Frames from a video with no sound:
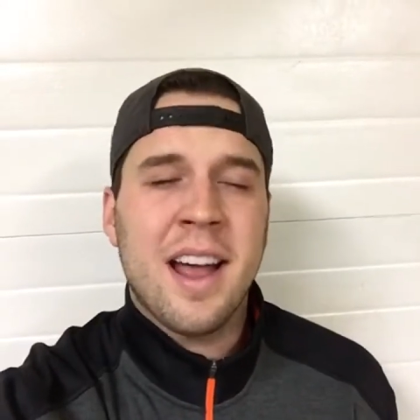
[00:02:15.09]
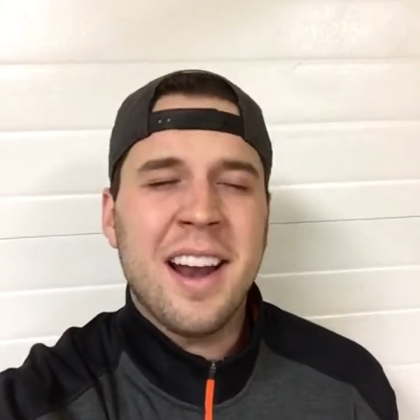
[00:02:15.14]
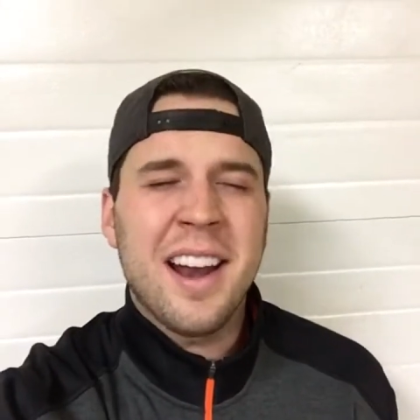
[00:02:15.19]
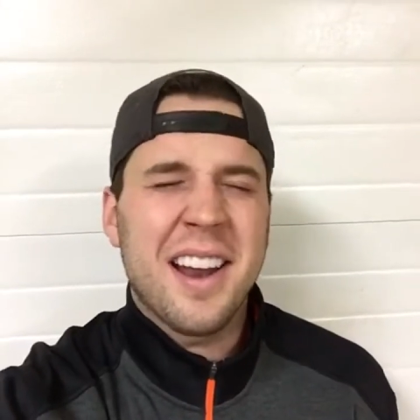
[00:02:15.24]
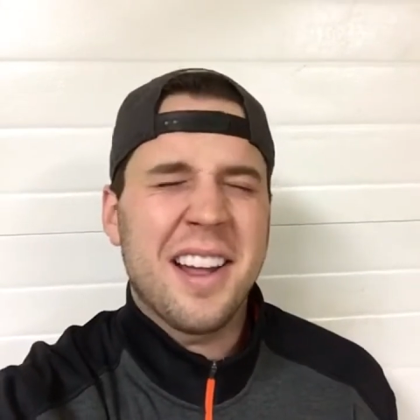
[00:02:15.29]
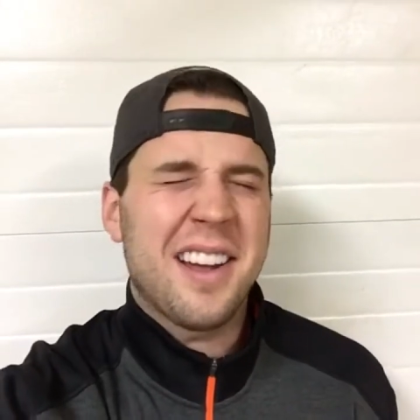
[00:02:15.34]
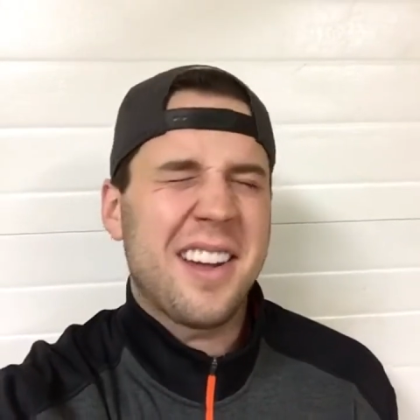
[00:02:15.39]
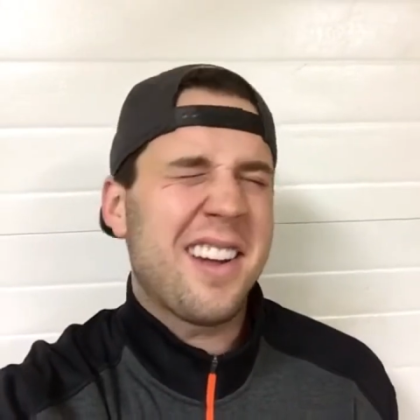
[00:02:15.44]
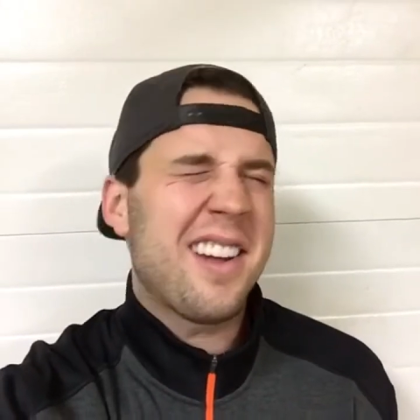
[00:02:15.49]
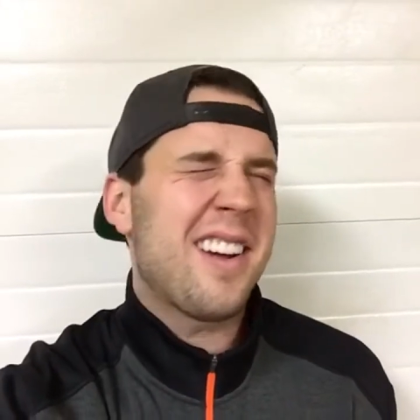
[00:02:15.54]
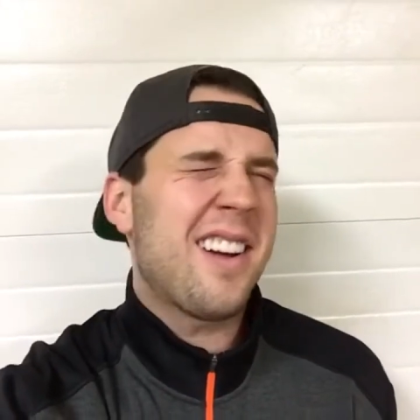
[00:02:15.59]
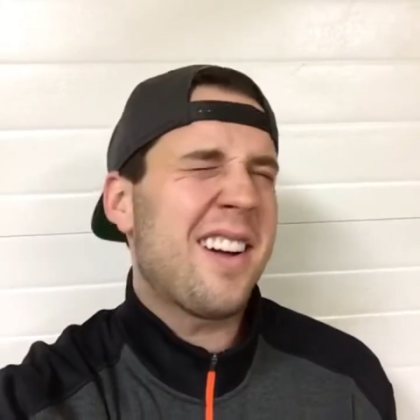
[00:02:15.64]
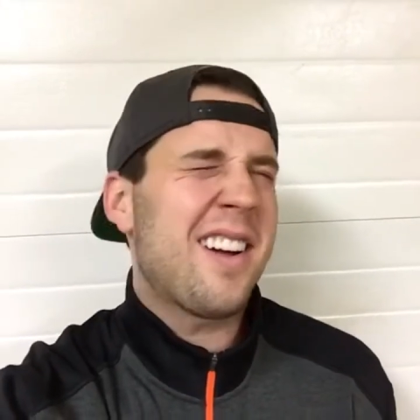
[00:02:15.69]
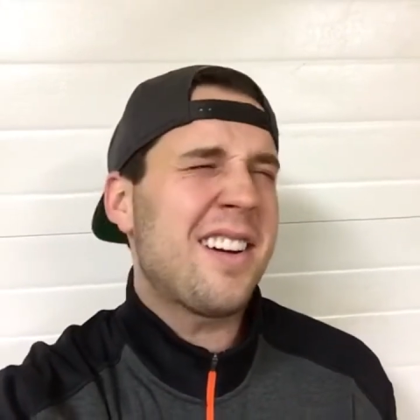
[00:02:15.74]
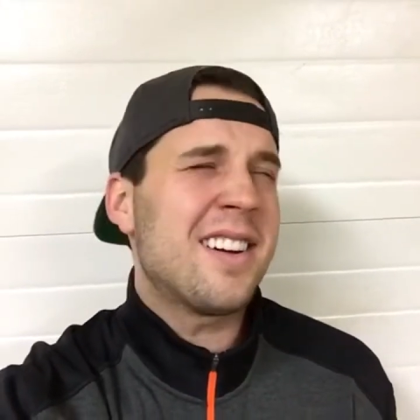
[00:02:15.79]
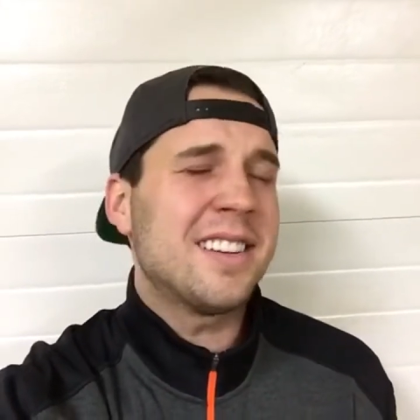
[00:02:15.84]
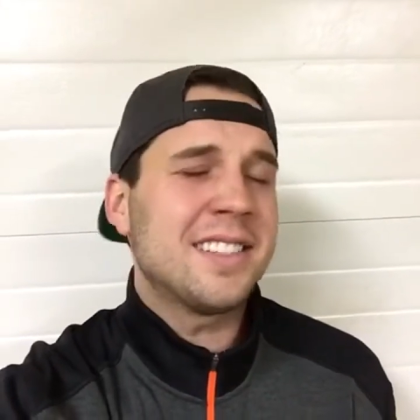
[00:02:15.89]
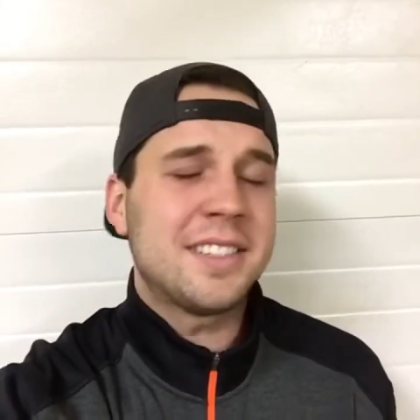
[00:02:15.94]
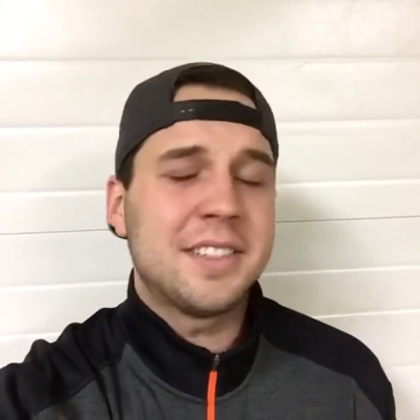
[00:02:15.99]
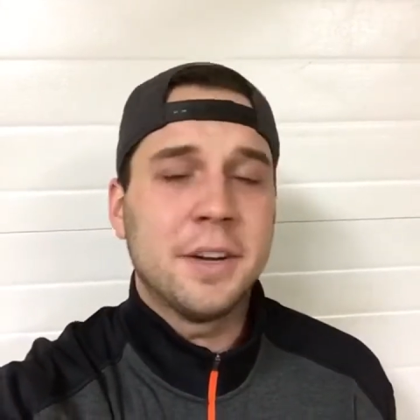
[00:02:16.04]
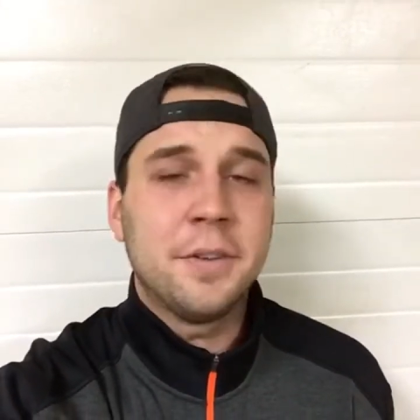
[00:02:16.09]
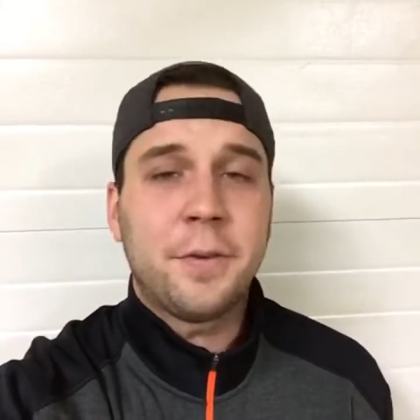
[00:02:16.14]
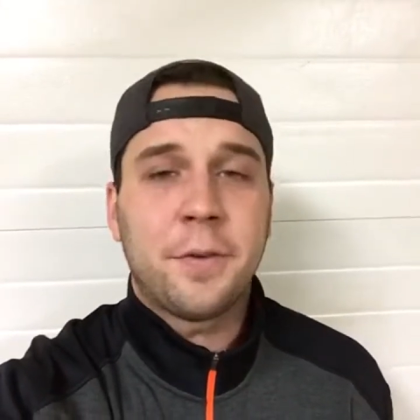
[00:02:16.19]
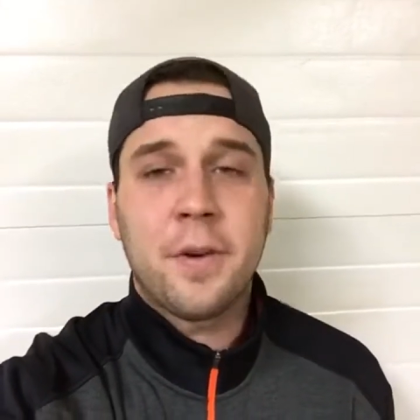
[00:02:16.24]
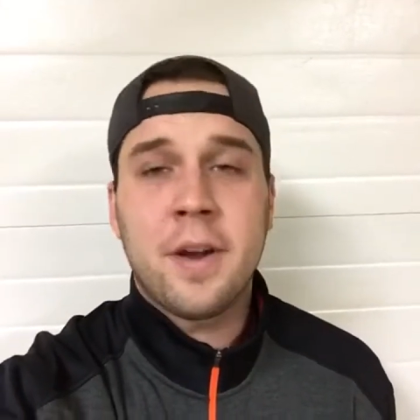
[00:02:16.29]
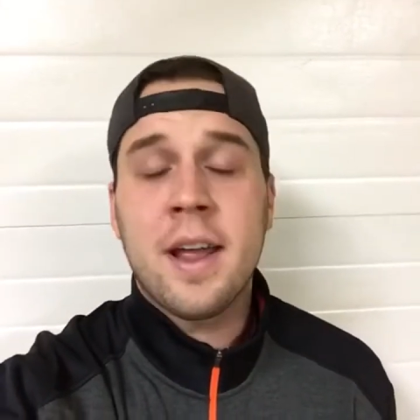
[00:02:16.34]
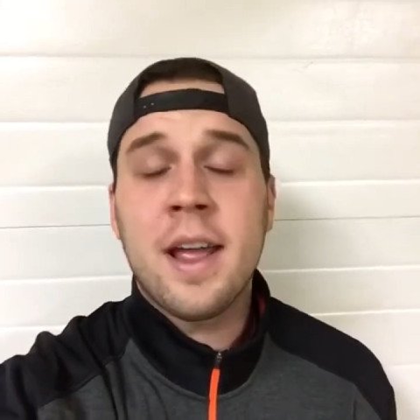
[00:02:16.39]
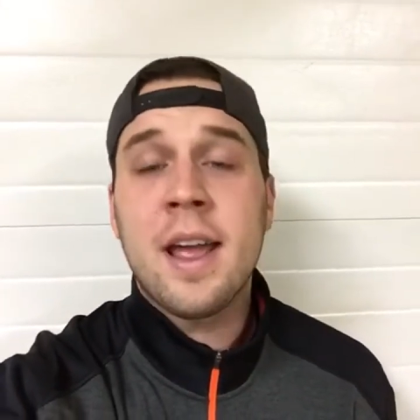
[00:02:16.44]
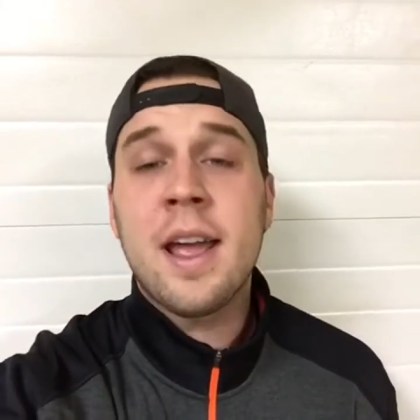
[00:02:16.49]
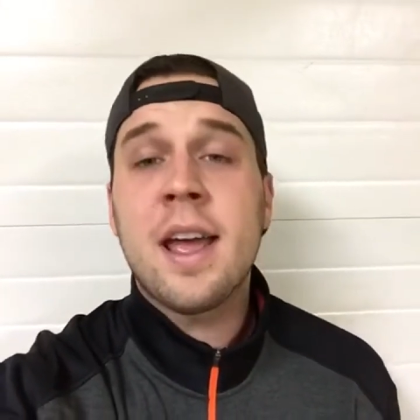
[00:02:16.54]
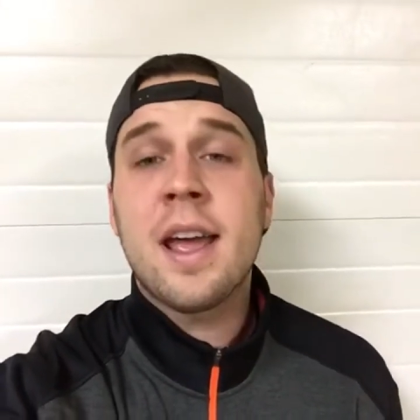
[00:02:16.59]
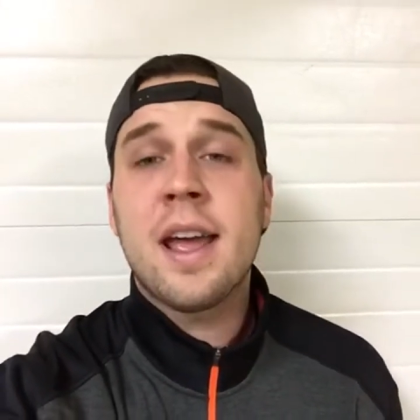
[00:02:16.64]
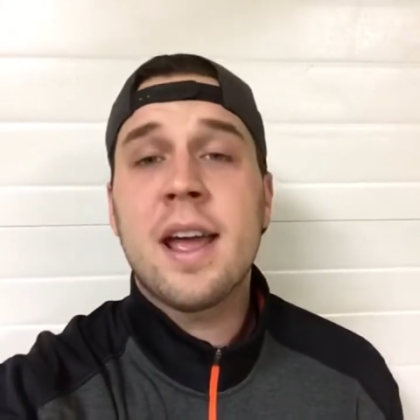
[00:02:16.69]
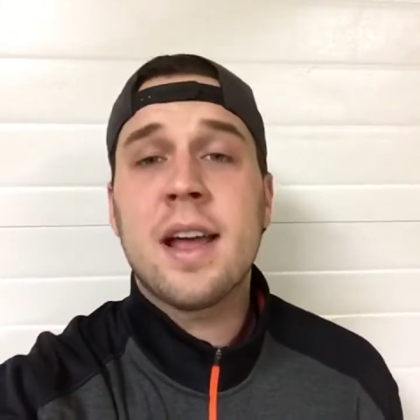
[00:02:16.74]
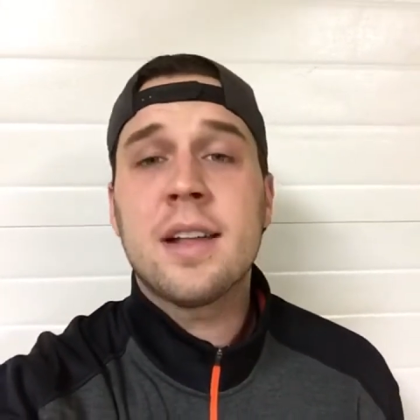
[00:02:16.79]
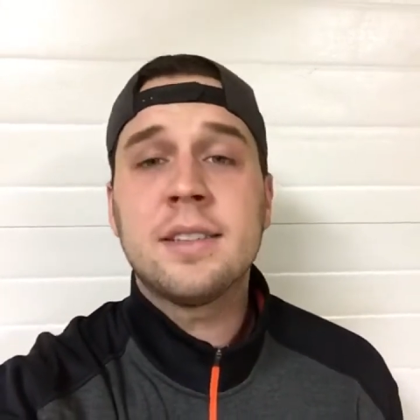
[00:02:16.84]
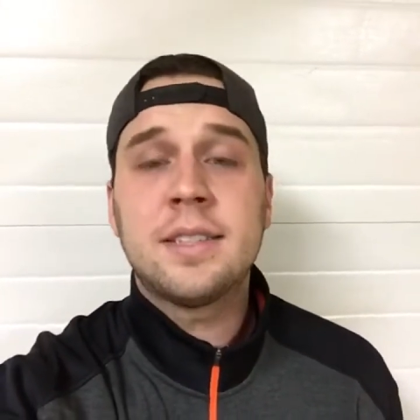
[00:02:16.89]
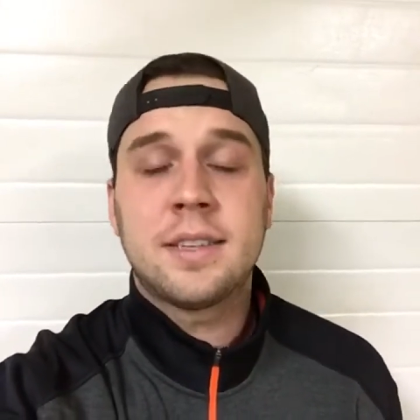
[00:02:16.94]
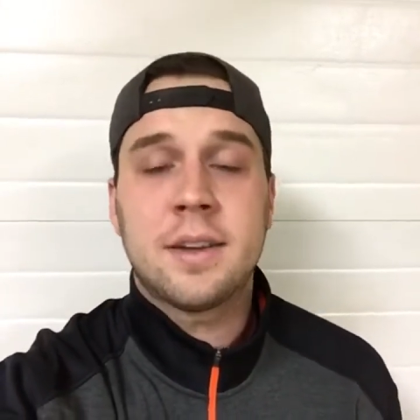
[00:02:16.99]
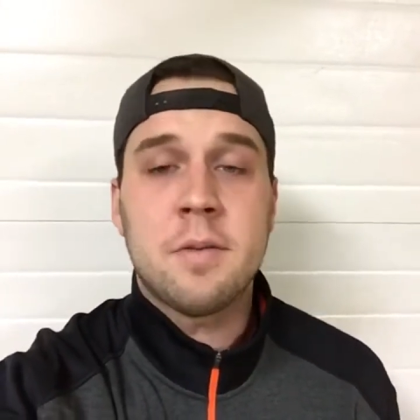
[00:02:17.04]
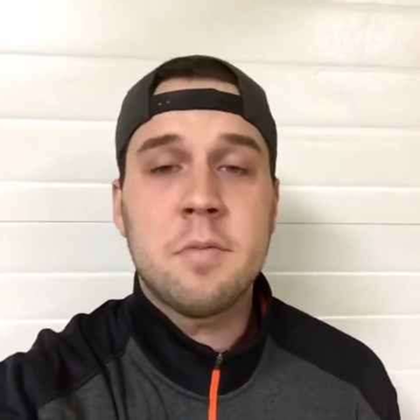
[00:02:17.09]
I lost a friend